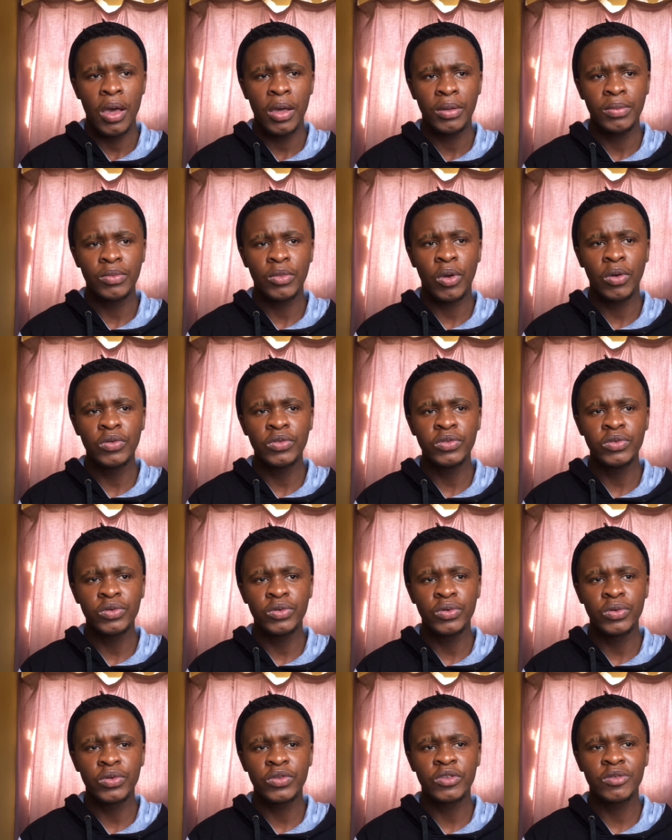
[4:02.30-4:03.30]
I'm going
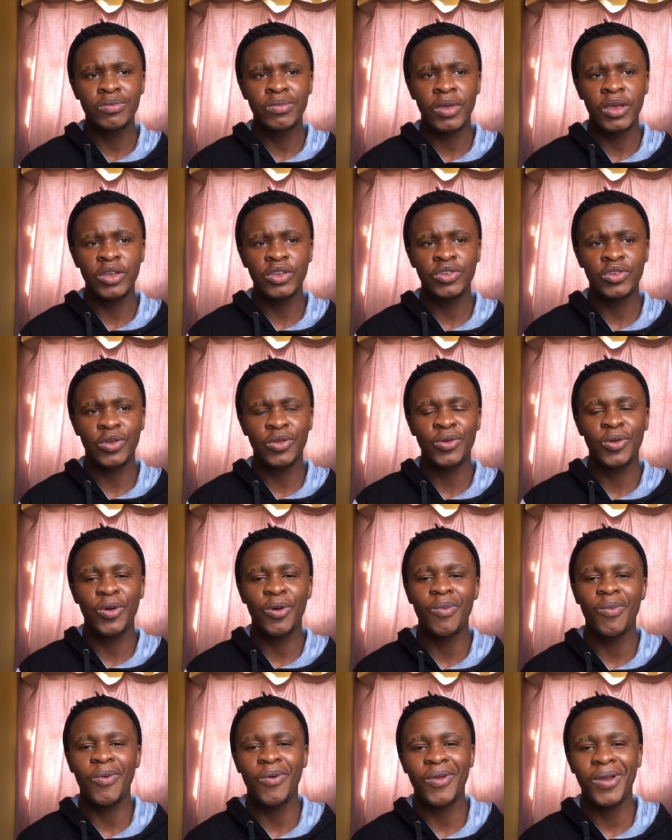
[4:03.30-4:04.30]
to smash on
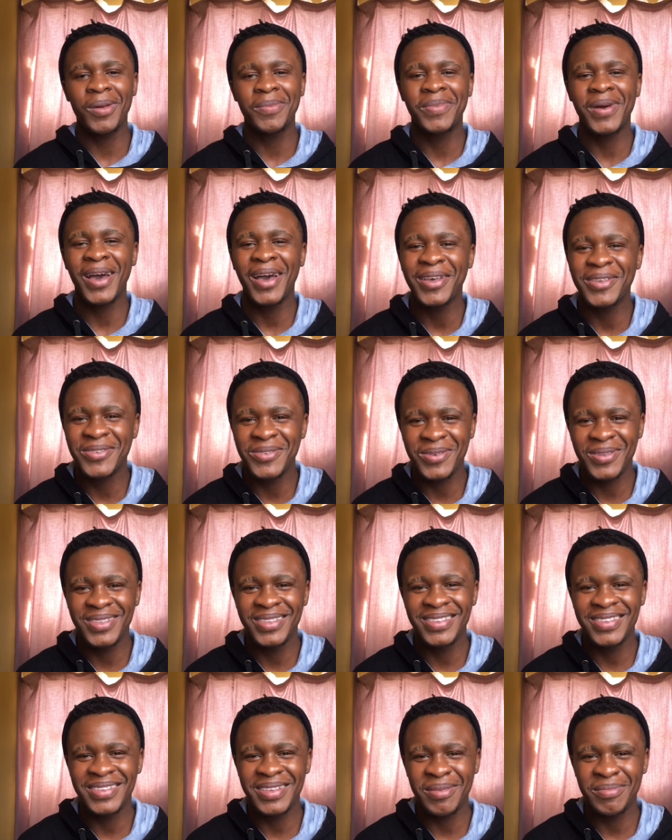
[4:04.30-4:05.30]
Gomora, pass on
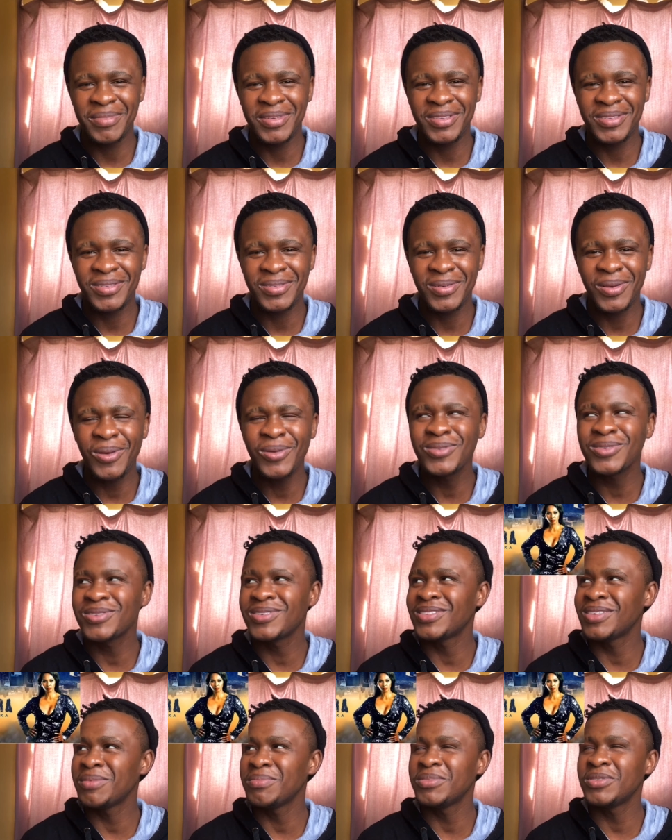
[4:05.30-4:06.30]
Sembiso. Also, oh,
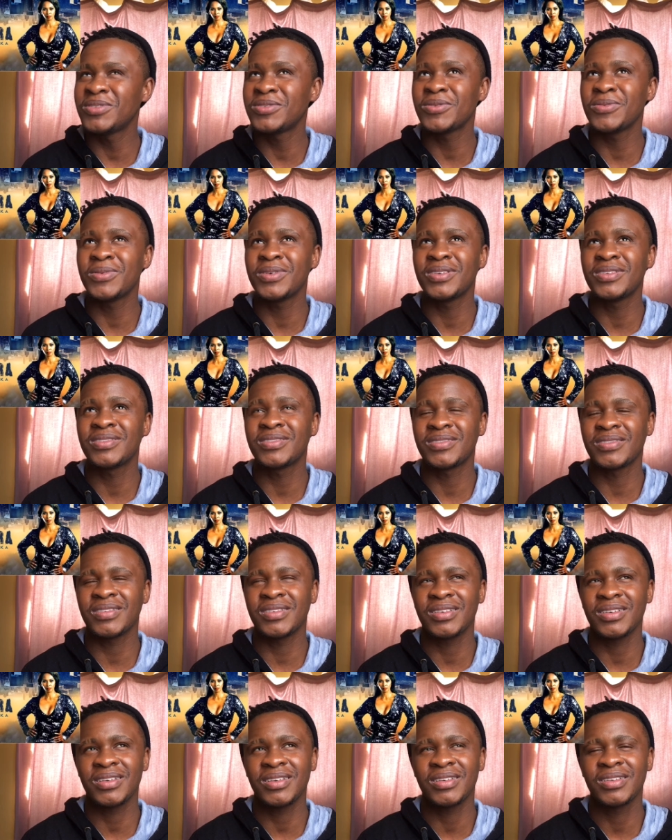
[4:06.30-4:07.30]
Sembiso was
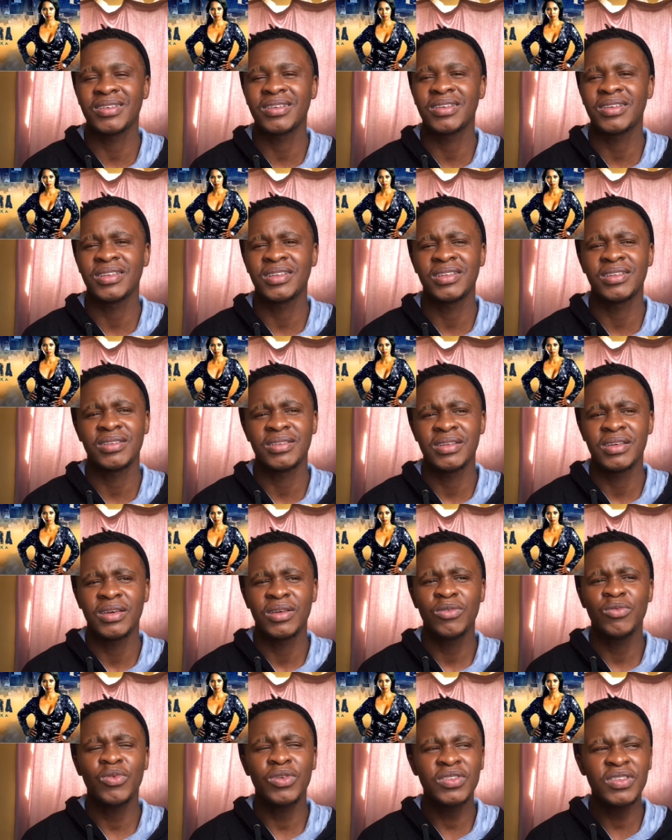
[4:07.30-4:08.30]
ugh,
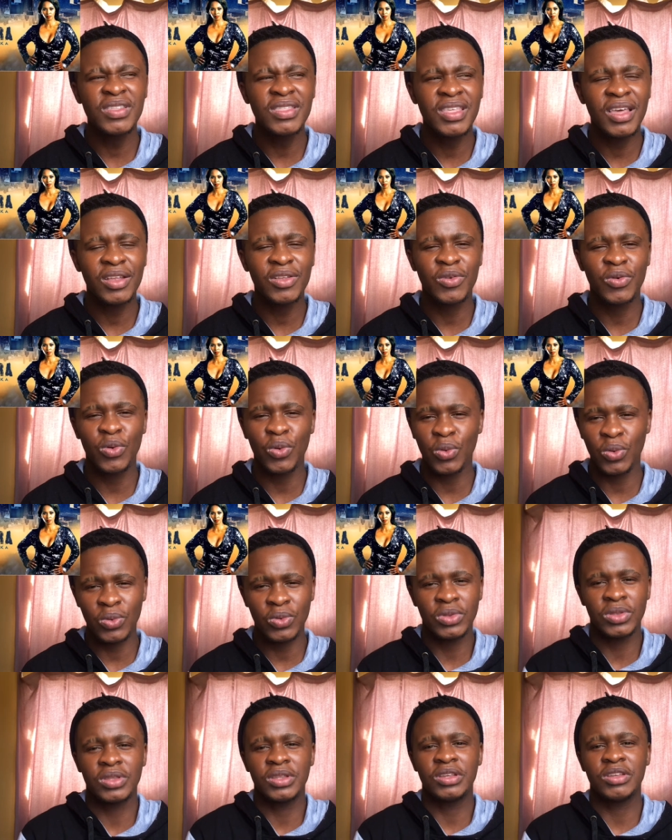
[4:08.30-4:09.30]
it wasn't that
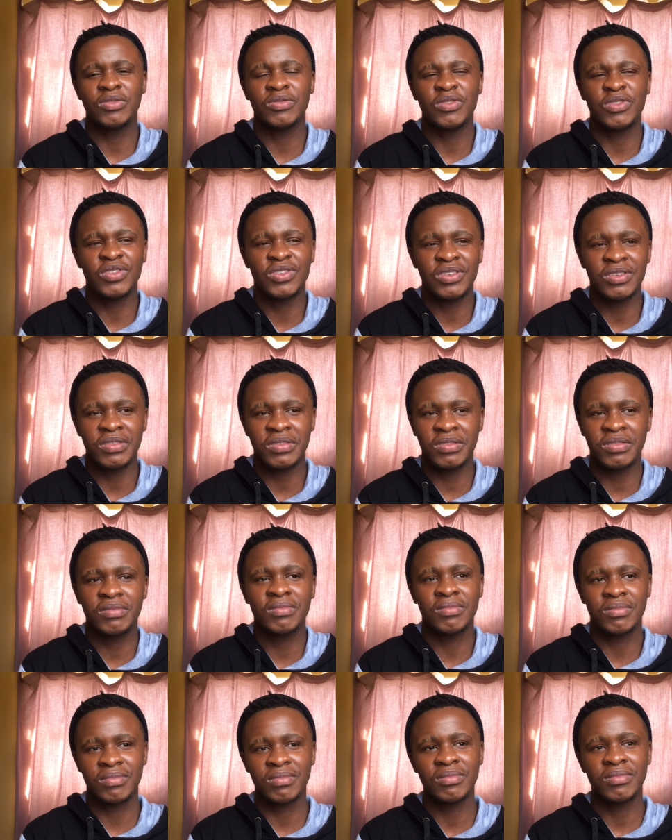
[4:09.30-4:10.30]
good. It was just
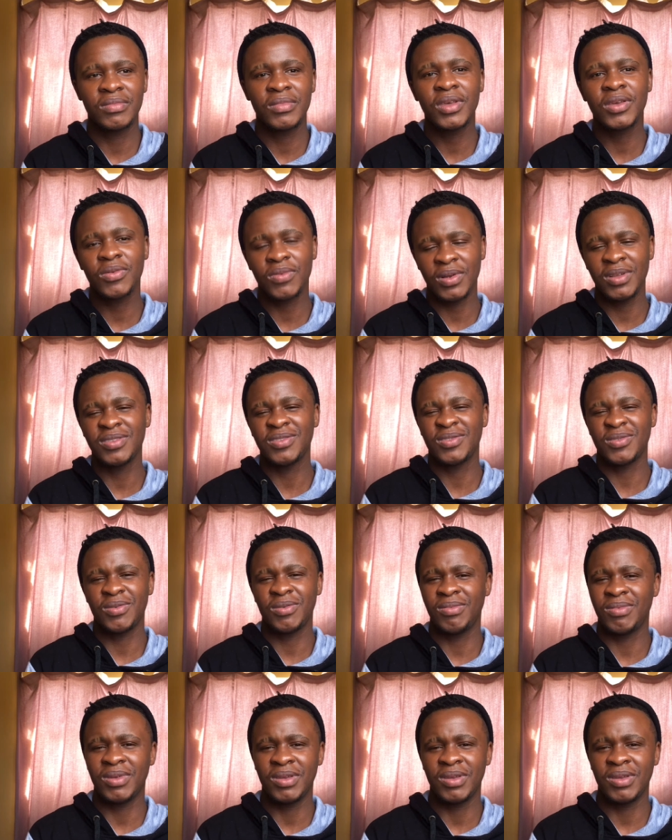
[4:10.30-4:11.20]
a great story.